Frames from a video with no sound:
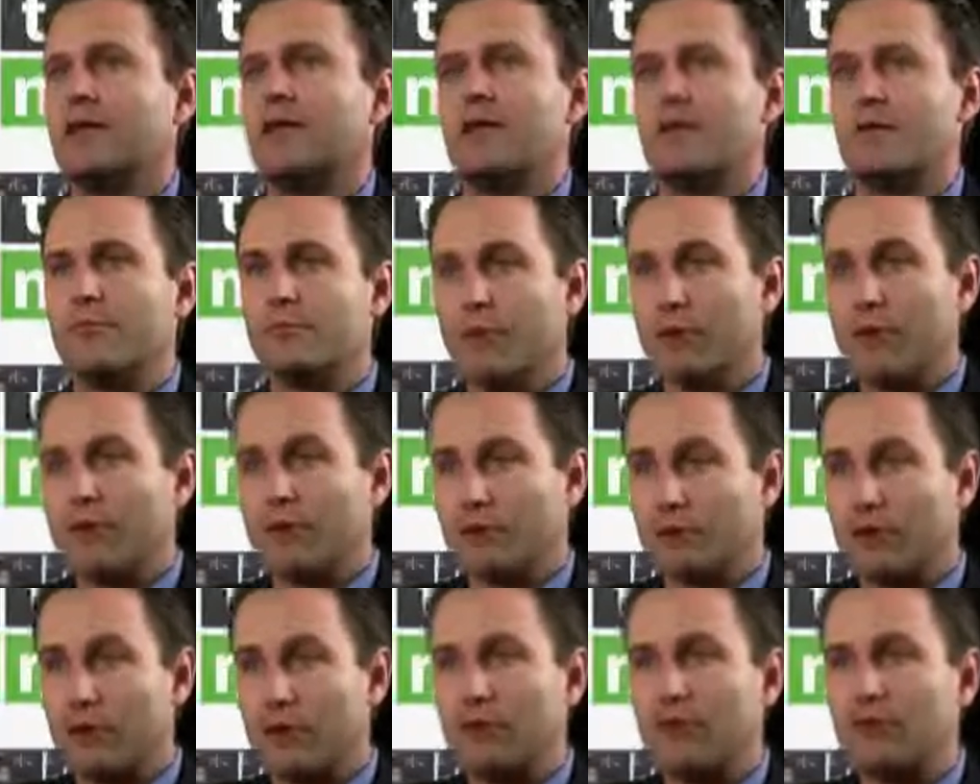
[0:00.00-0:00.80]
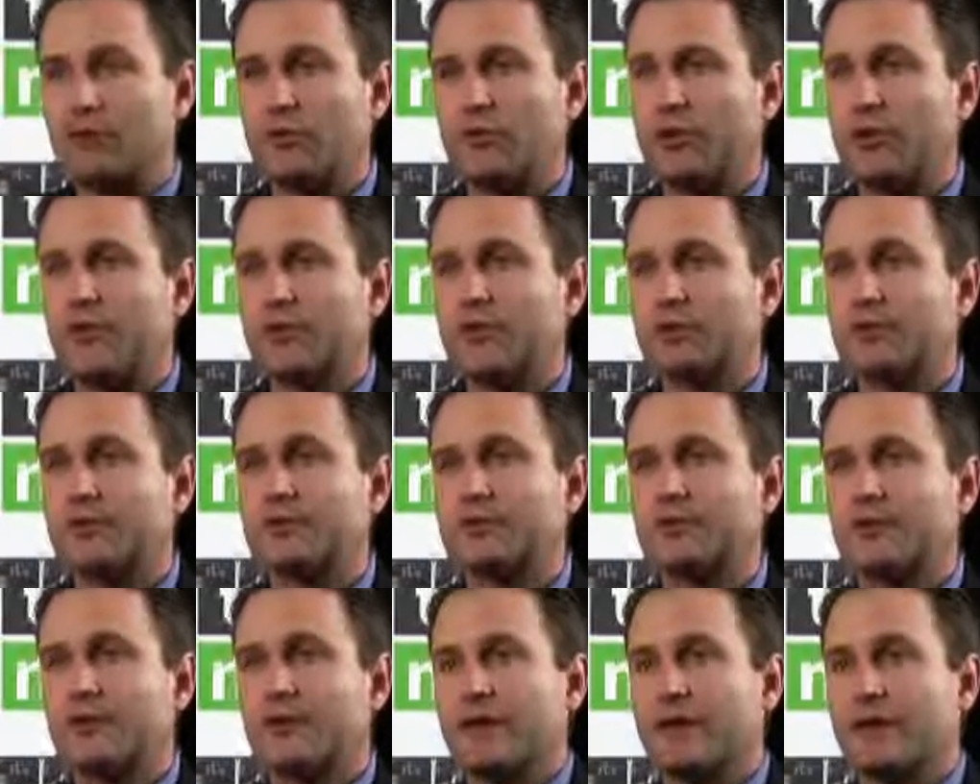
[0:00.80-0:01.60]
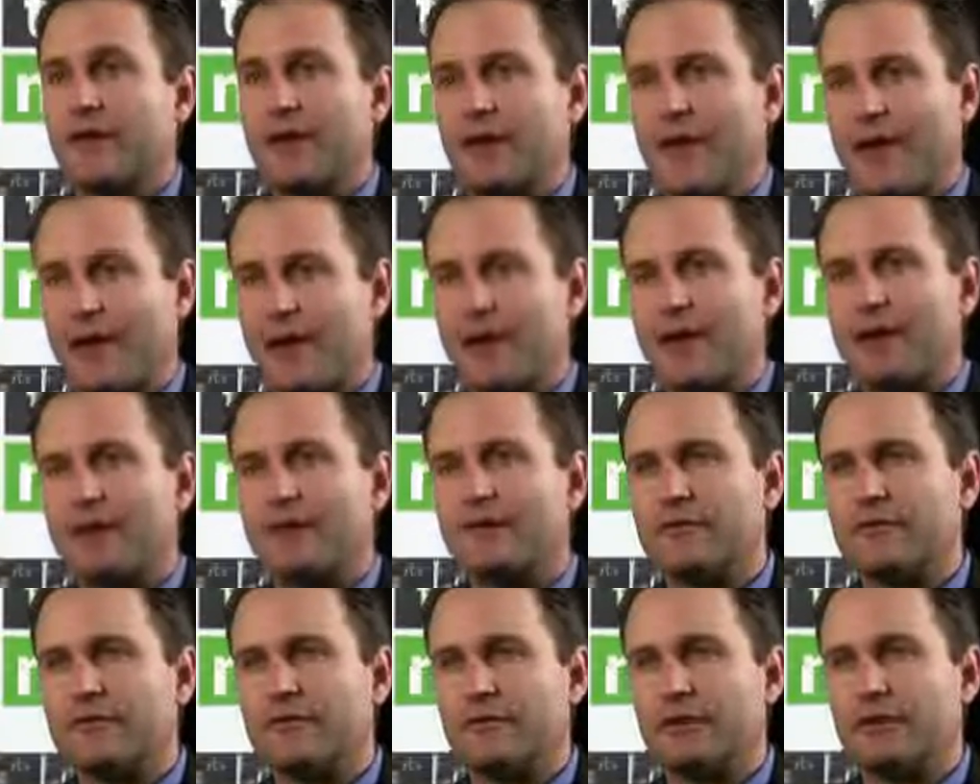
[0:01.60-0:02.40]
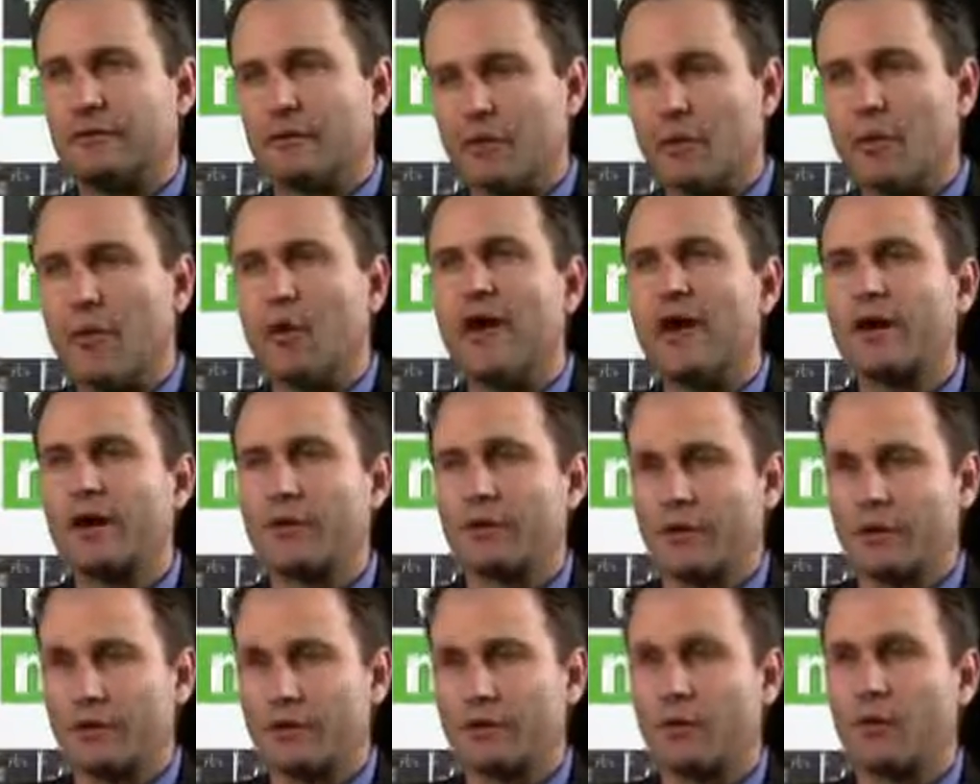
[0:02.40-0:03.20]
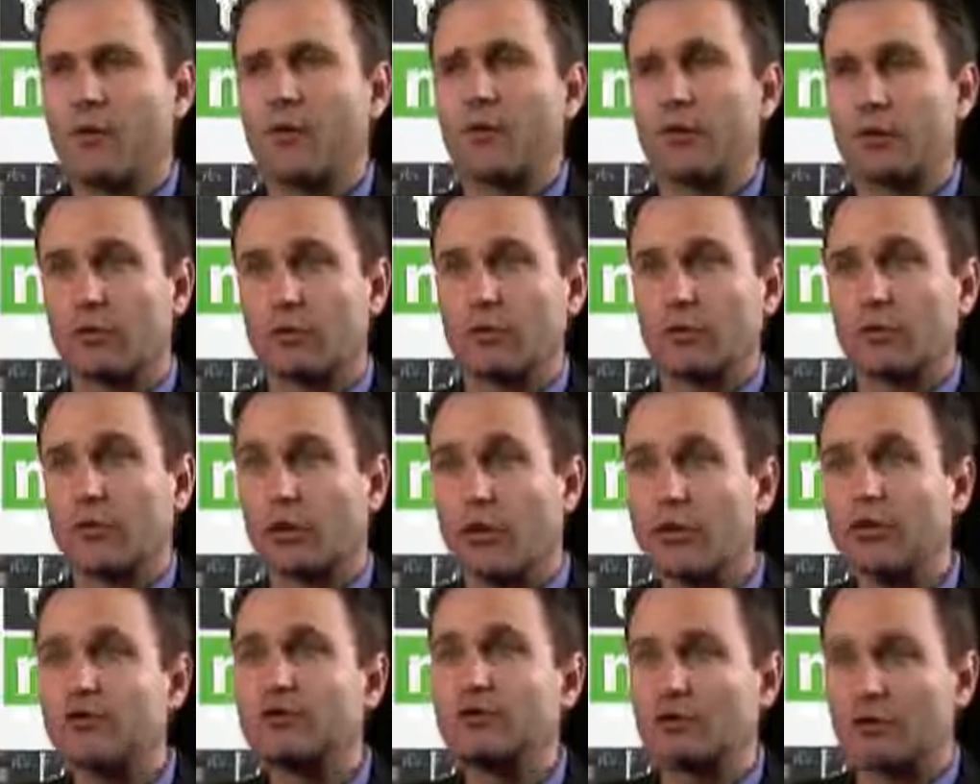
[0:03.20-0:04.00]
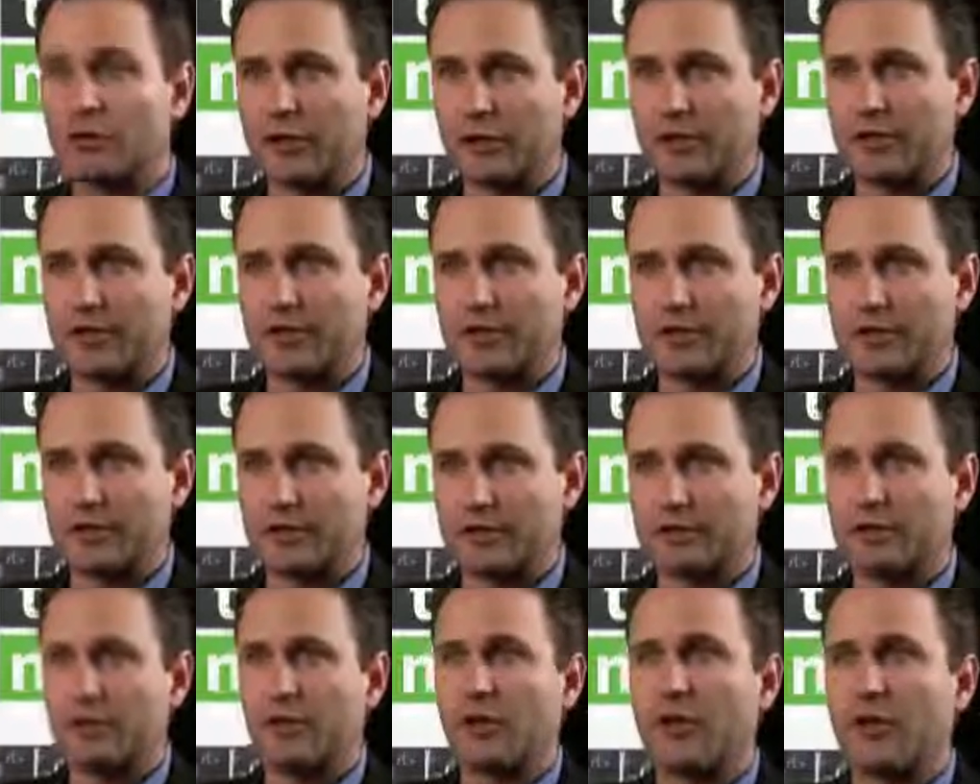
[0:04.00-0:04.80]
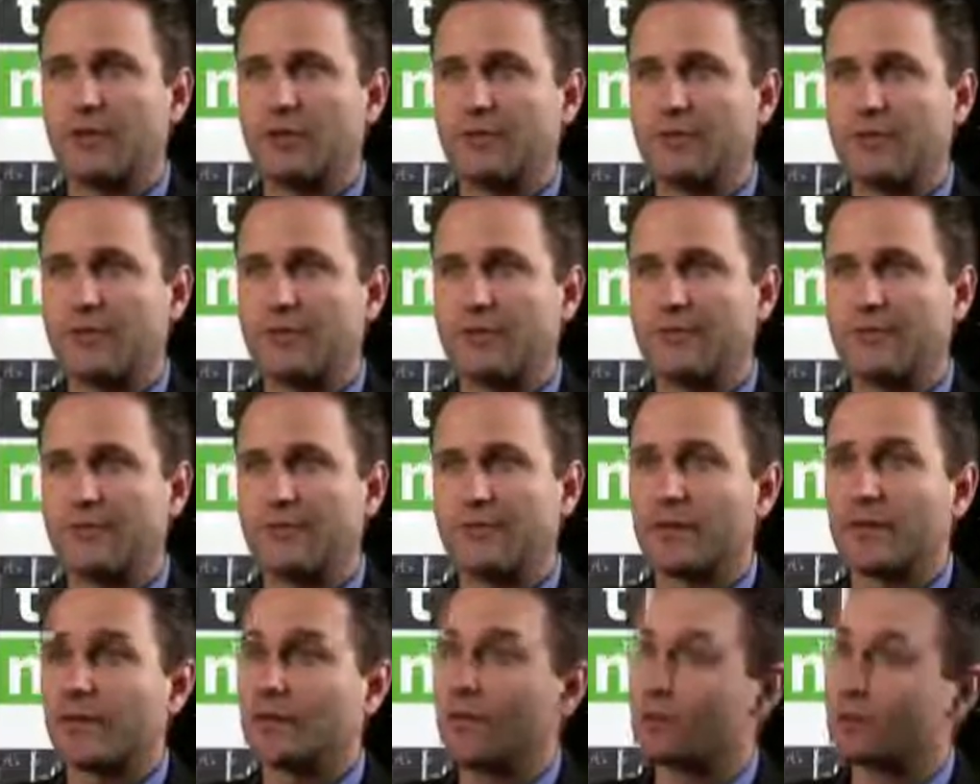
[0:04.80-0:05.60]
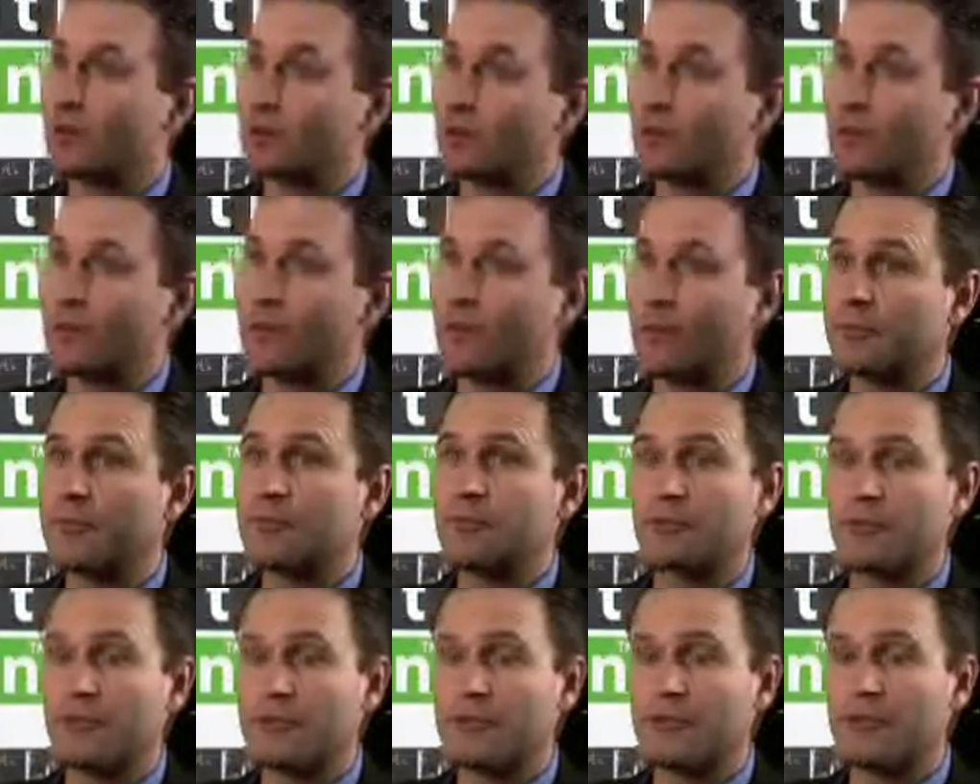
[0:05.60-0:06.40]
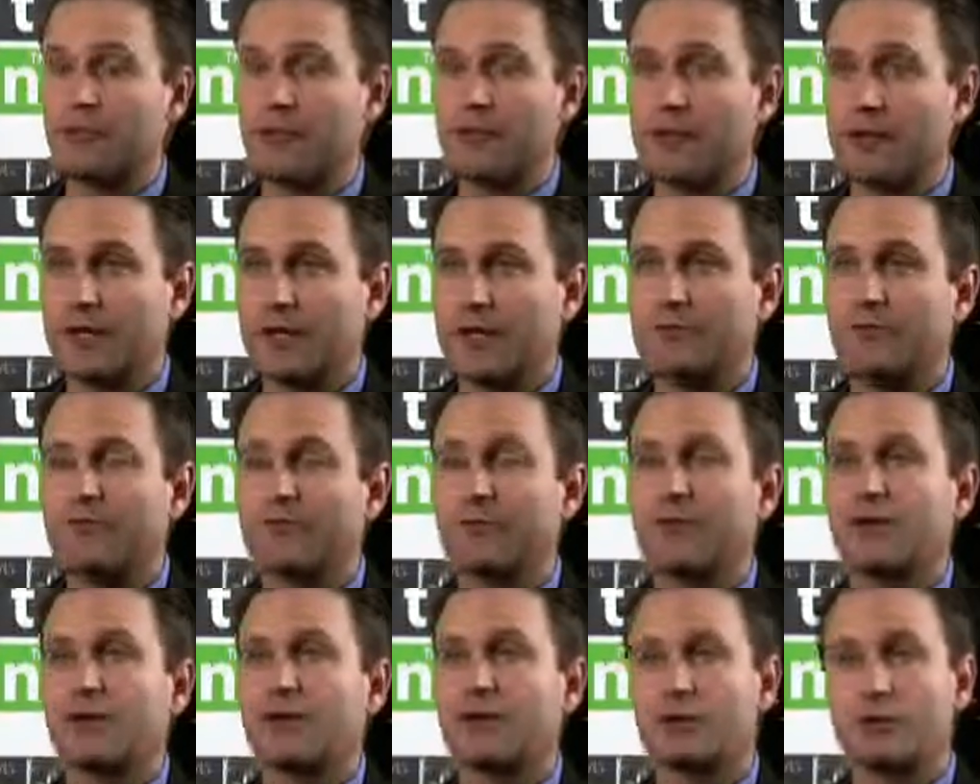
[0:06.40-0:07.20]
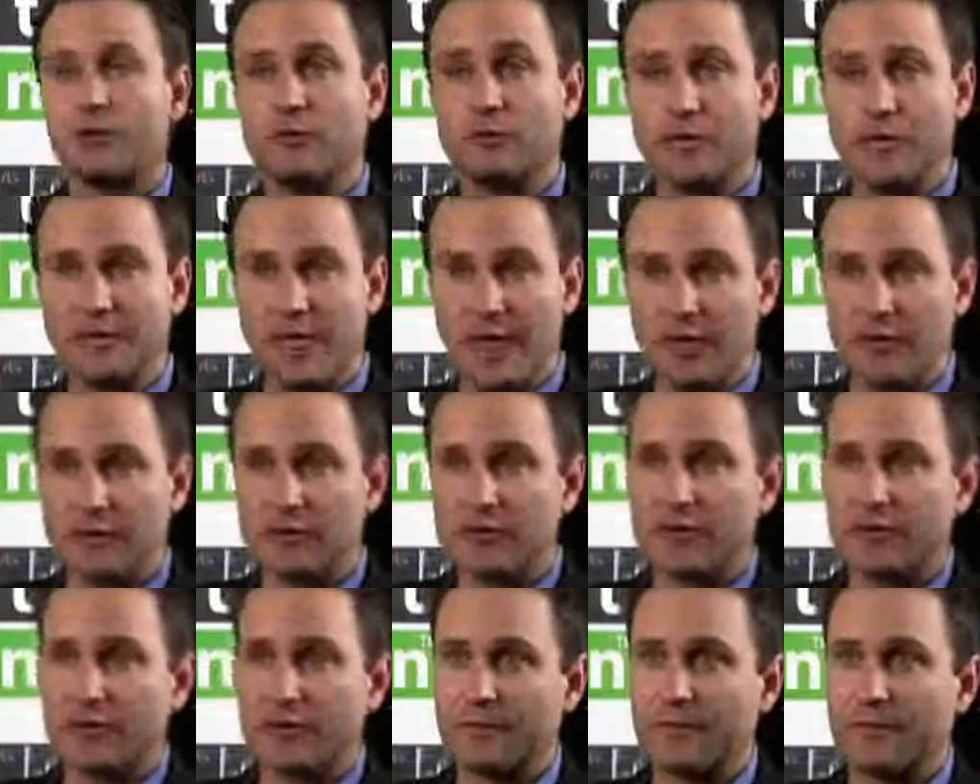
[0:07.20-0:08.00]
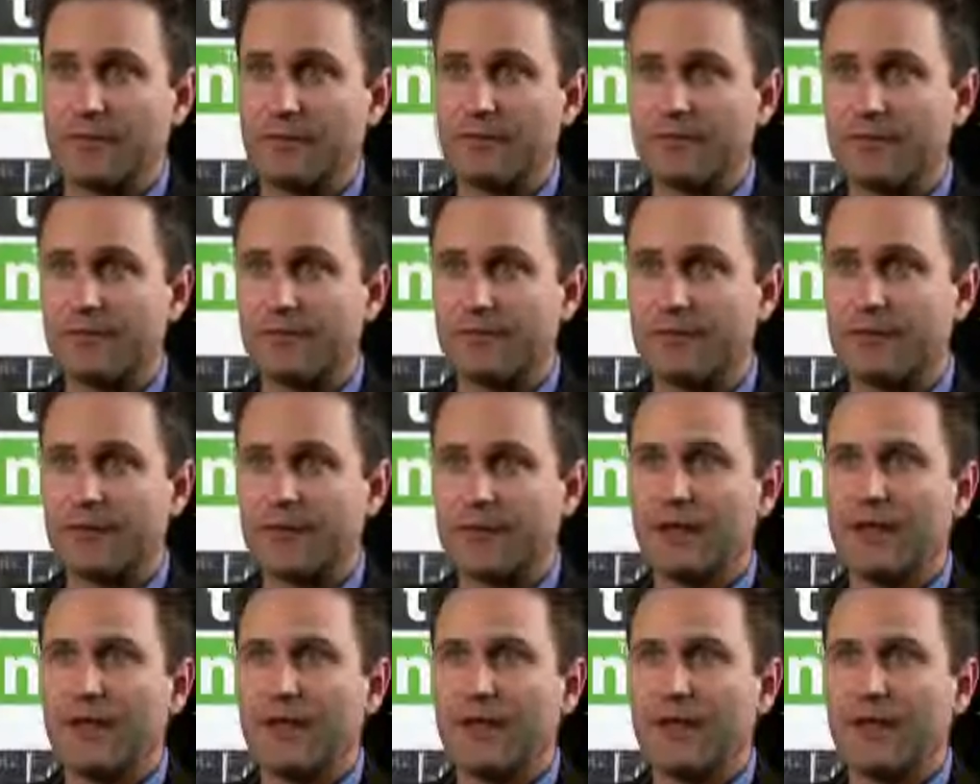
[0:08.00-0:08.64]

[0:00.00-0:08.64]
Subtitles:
Many small players have a requirement to work with larger players in the supply chain. Could be upstream from them, could be downstream from them.